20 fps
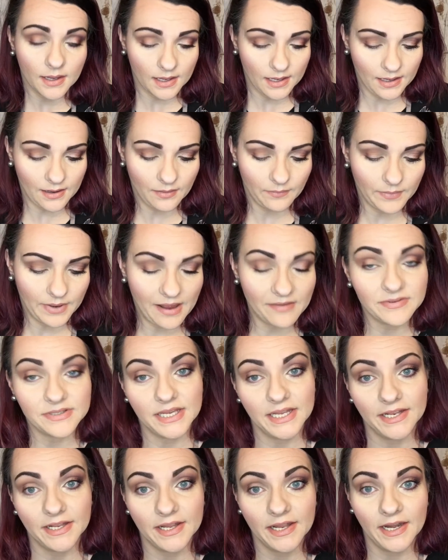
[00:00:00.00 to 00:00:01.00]
And I'm going to have to
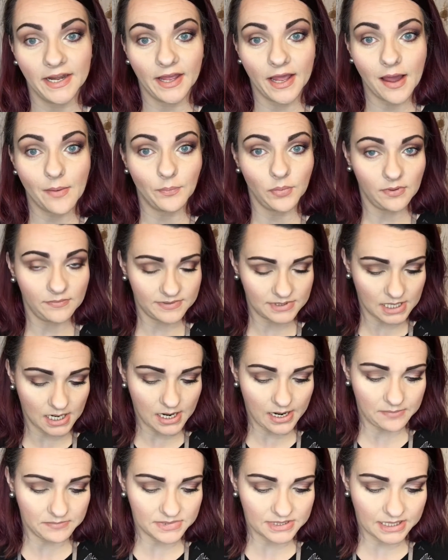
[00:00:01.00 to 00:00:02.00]
get it a couple of
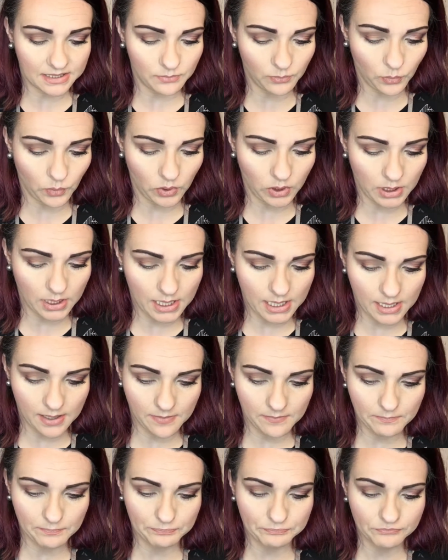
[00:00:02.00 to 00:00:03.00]
times, get more
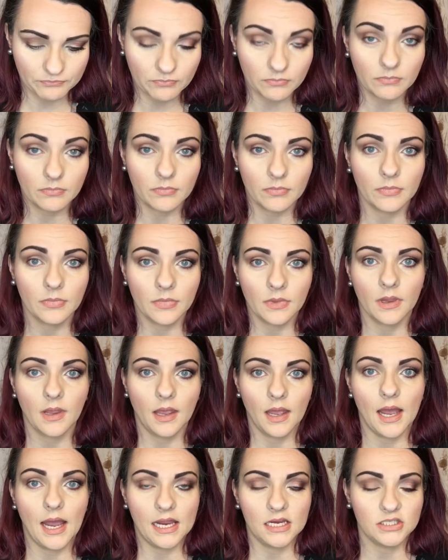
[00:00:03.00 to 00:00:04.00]

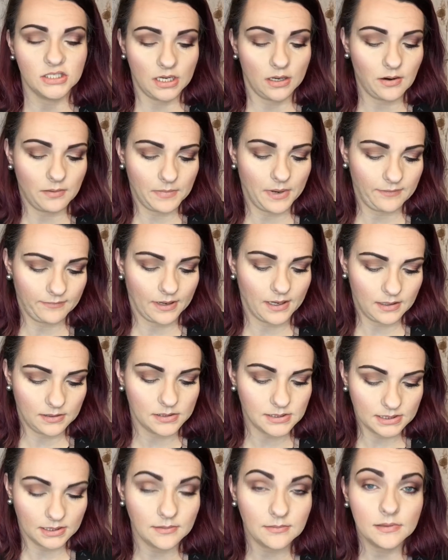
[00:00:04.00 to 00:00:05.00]
eyeshadow. I might have gotten
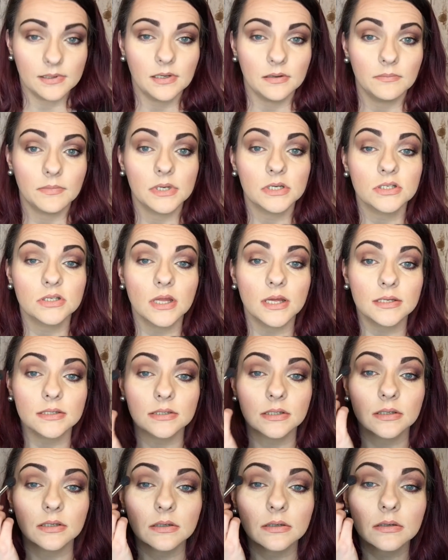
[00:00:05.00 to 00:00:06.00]
just a little much that
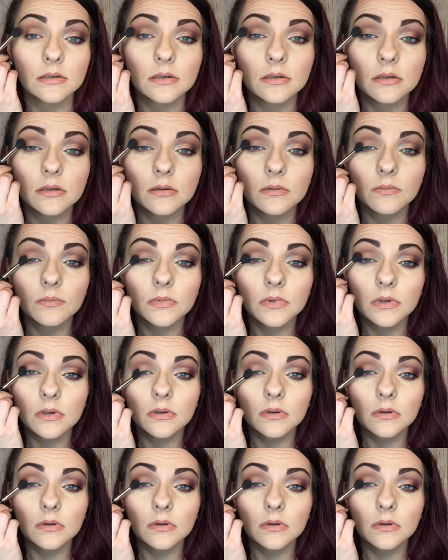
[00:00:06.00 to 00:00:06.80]
time.